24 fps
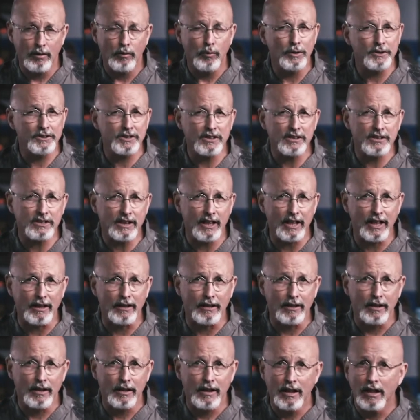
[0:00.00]
What's he saying?
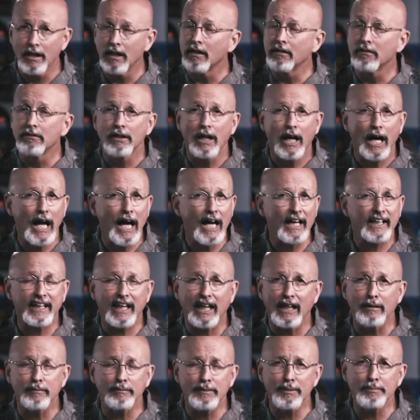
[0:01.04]
I
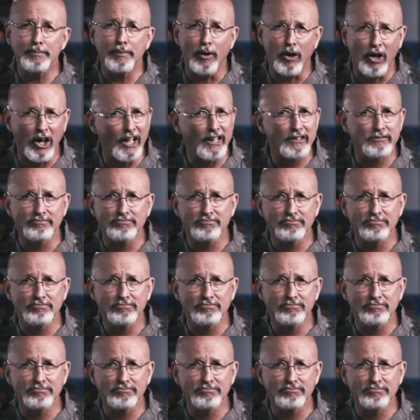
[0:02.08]
can't be bought.